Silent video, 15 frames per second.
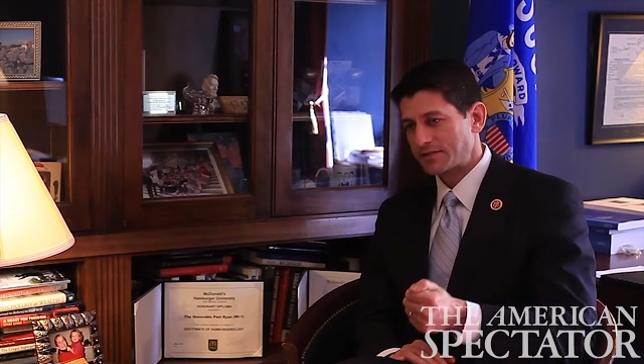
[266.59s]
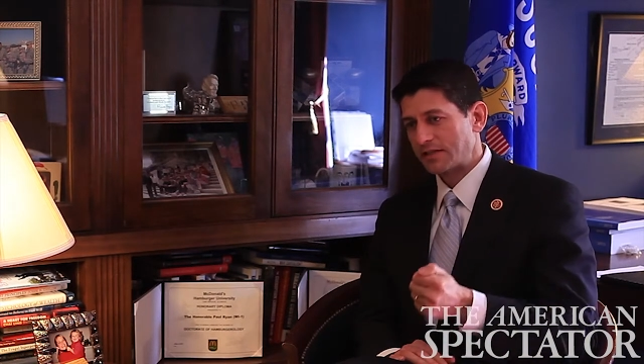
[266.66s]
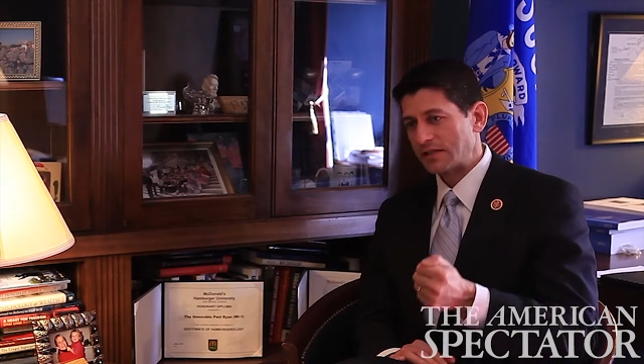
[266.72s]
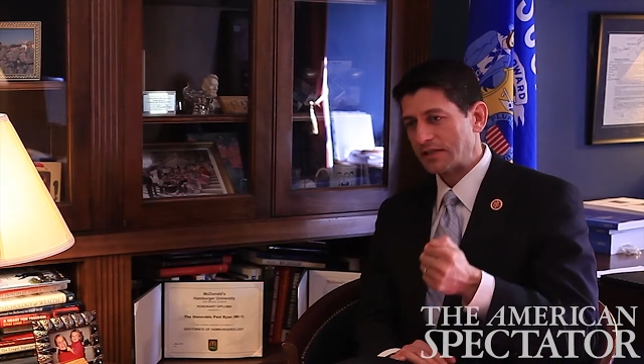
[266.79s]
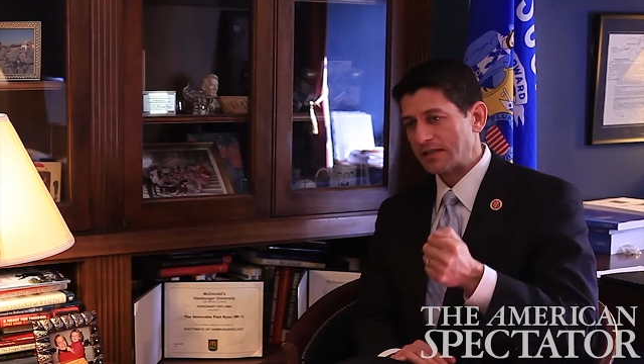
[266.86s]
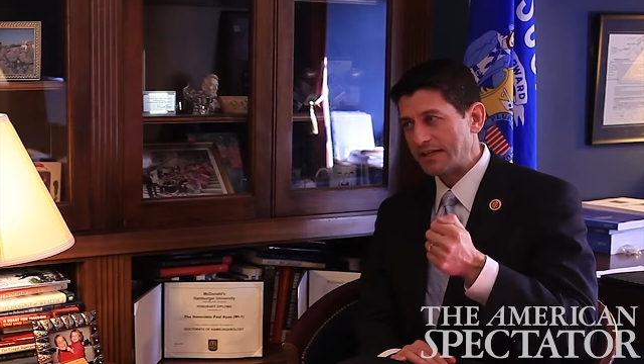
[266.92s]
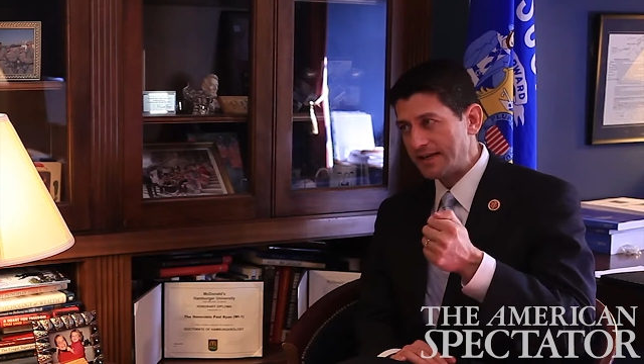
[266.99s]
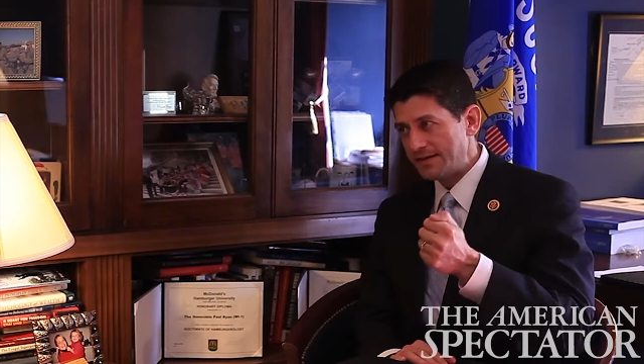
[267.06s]
to
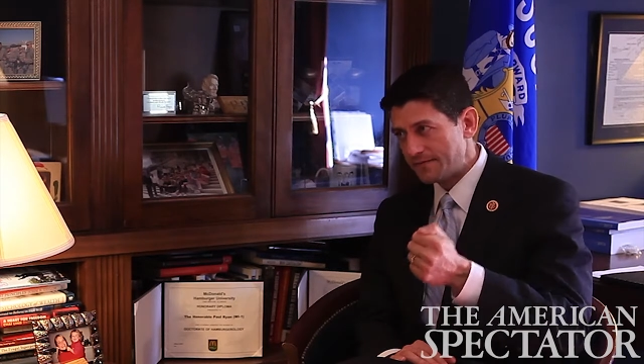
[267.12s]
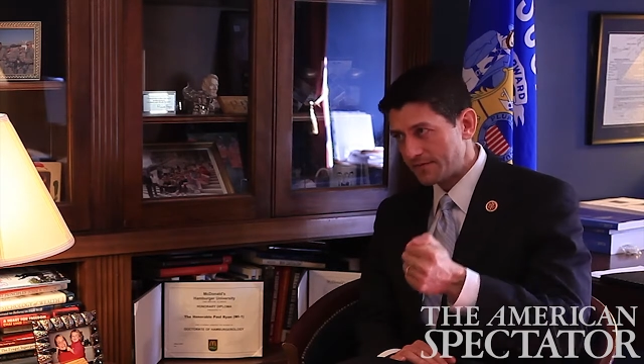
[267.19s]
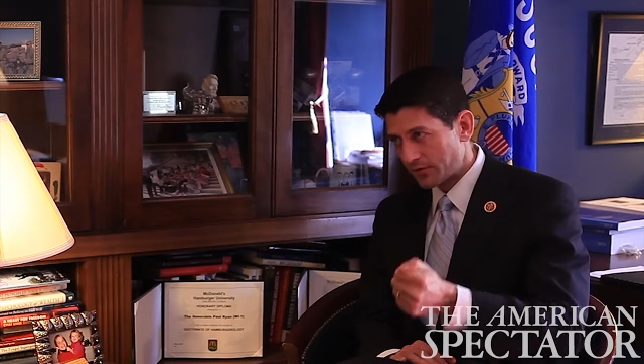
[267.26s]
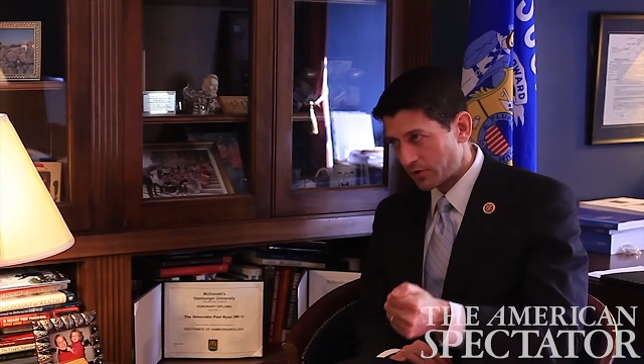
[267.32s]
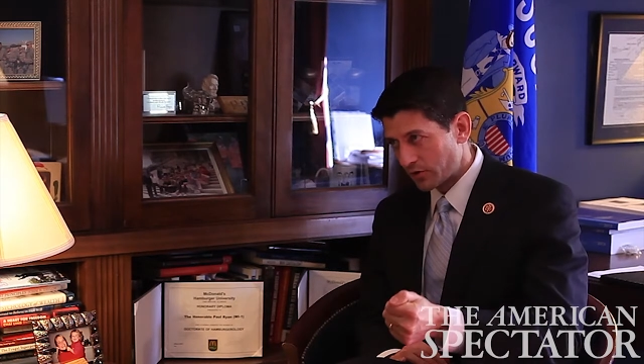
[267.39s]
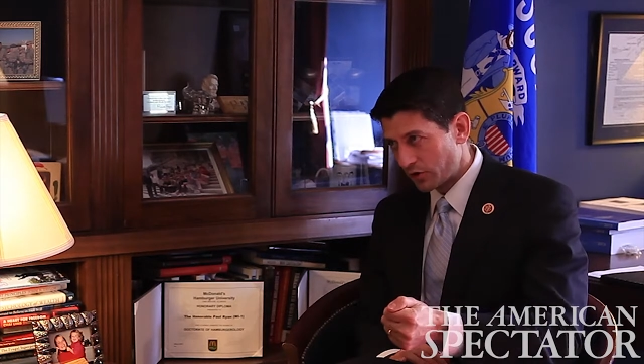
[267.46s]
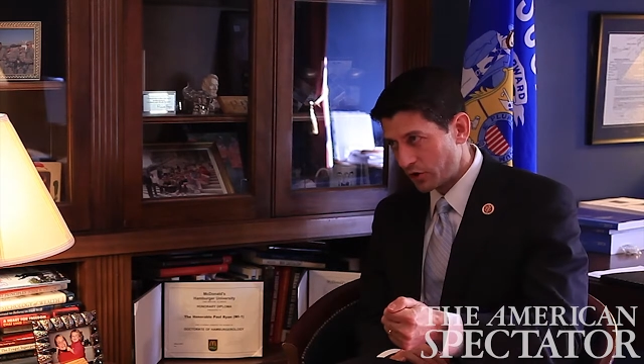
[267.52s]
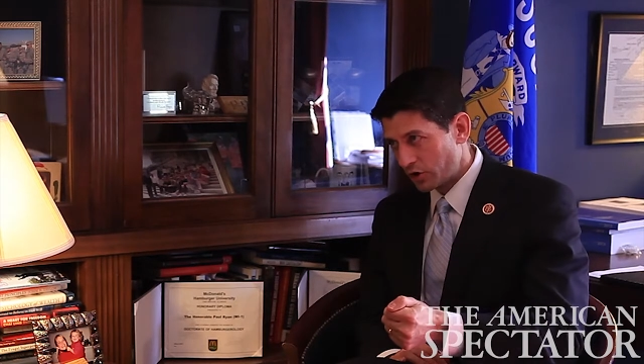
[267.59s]
leave
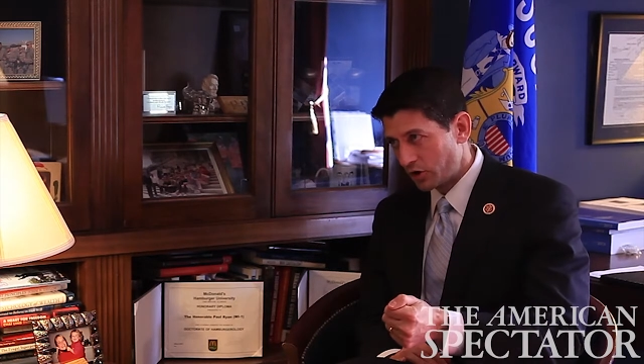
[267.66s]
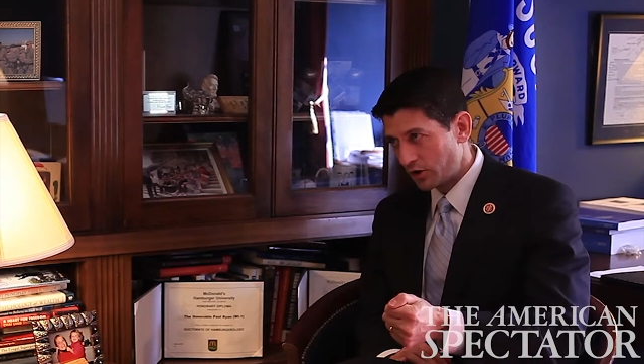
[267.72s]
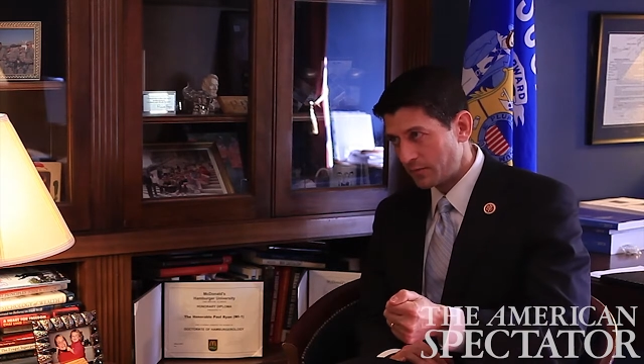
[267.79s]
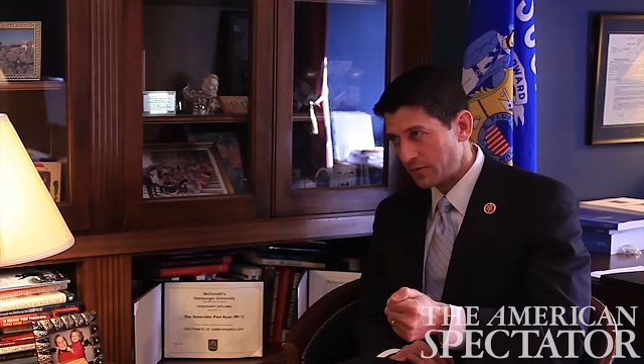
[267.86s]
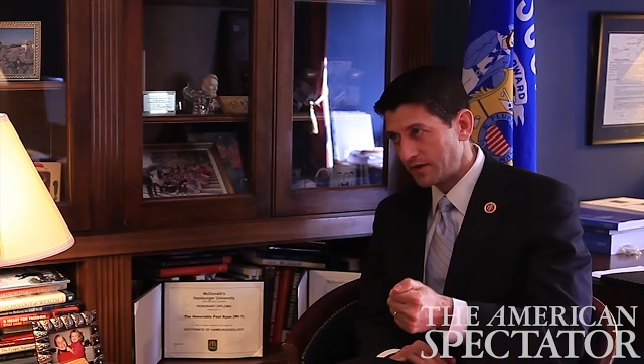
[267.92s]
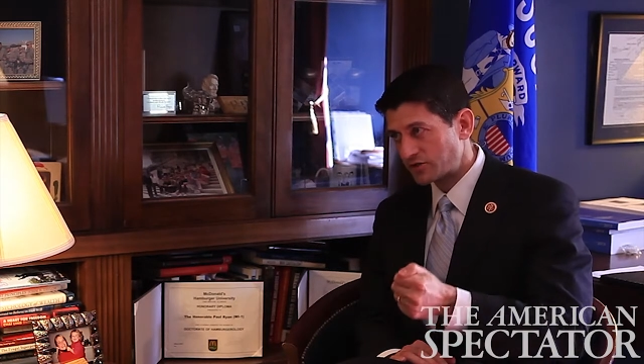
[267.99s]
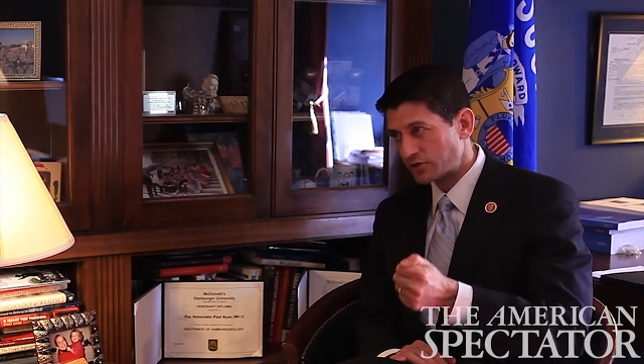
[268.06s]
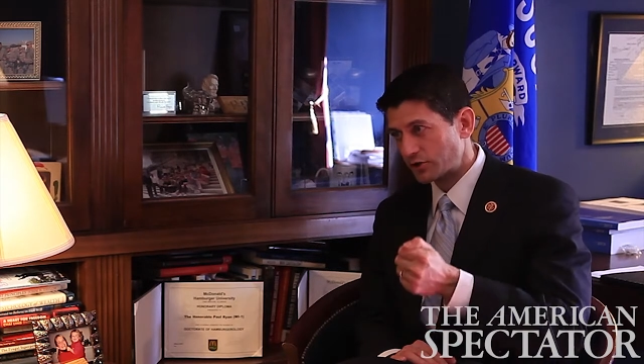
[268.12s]
their home
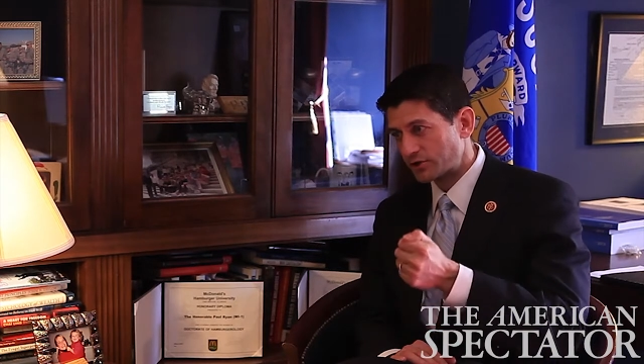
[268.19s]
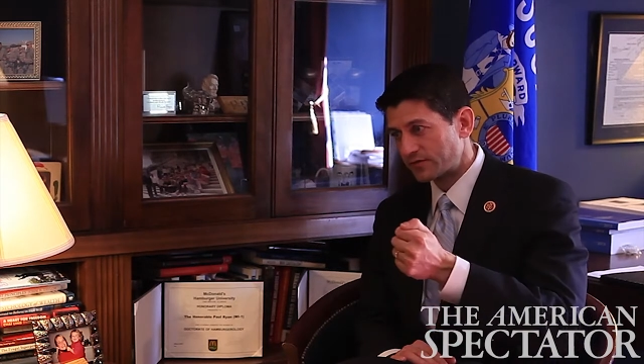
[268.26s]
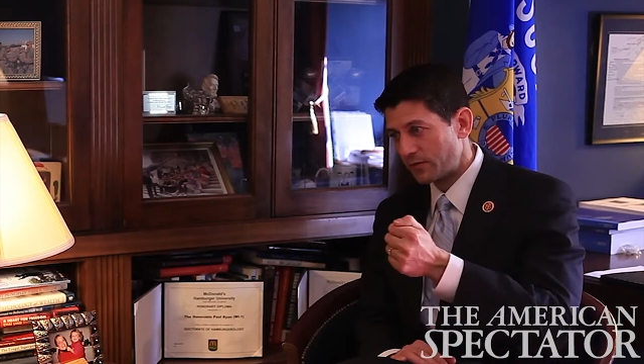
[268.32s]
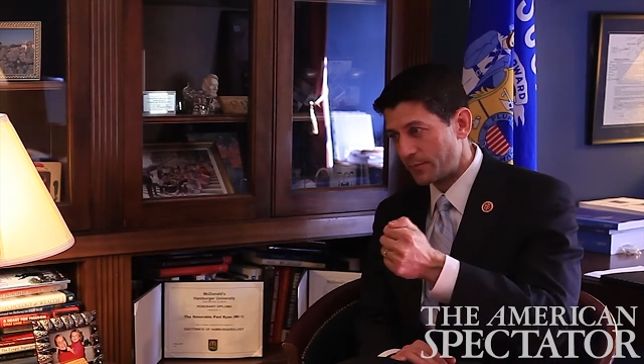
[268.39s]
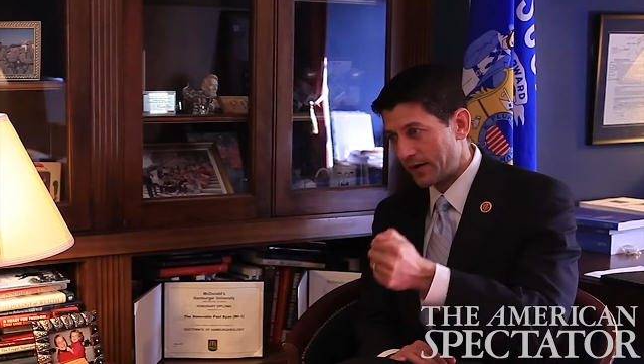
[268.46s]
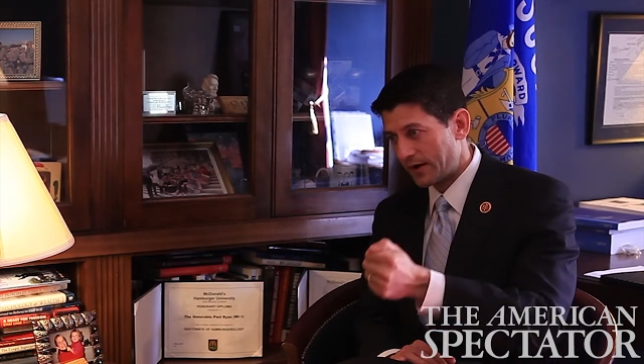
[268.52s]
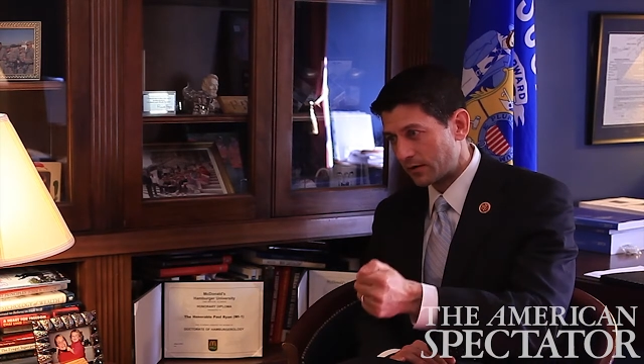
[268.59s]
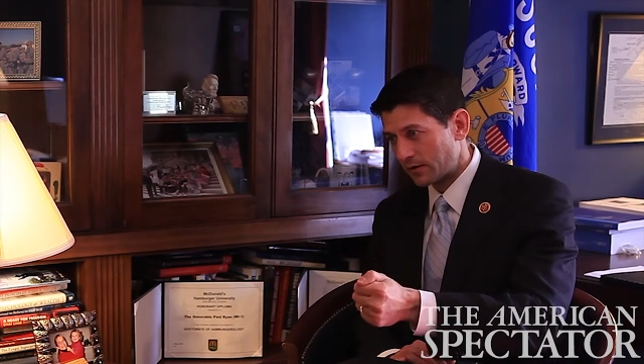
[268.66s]
in search of a
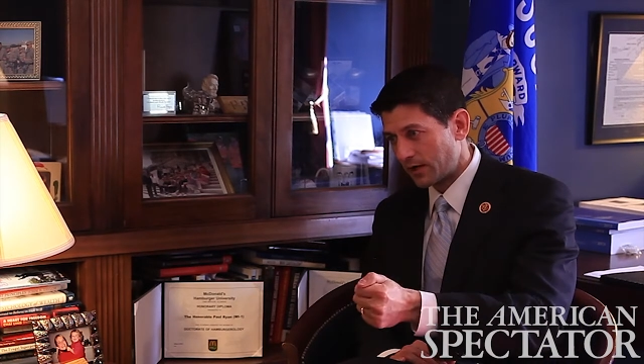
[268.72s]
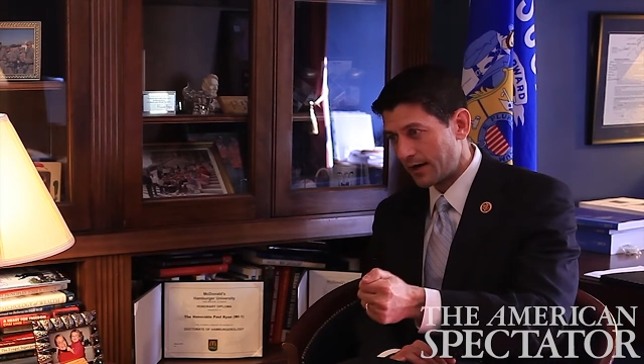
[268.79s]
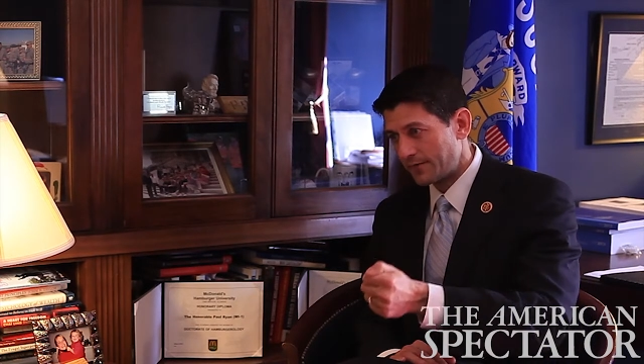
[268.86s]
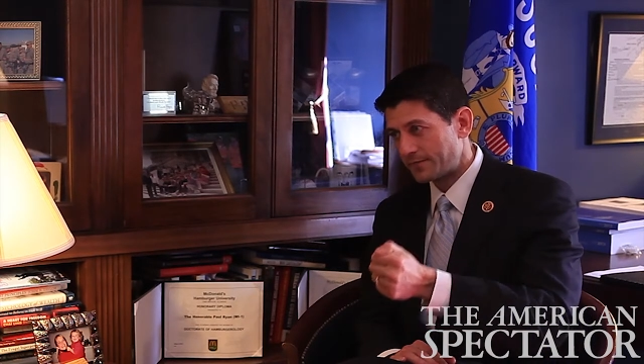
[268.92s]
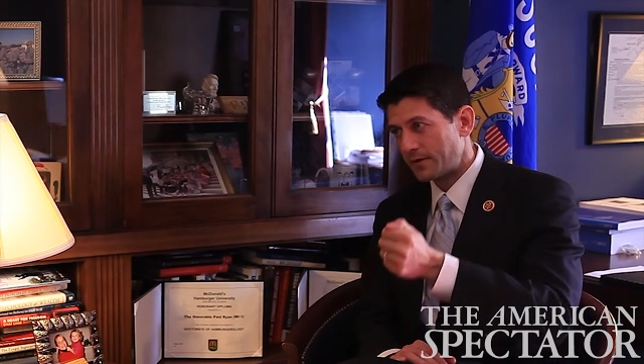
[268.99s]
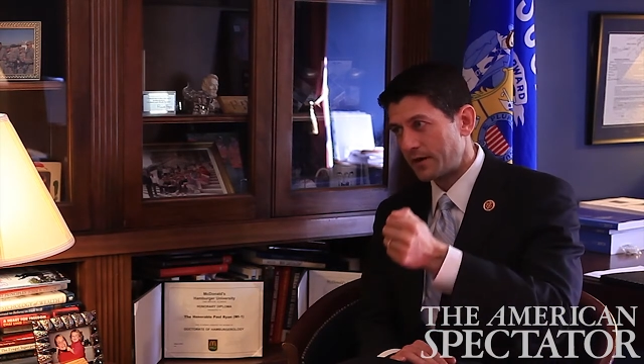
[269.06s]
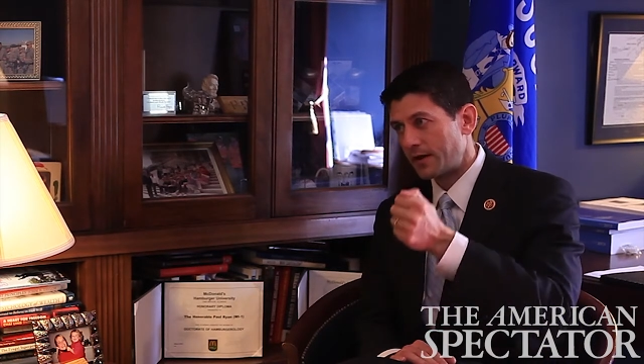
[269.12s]
better life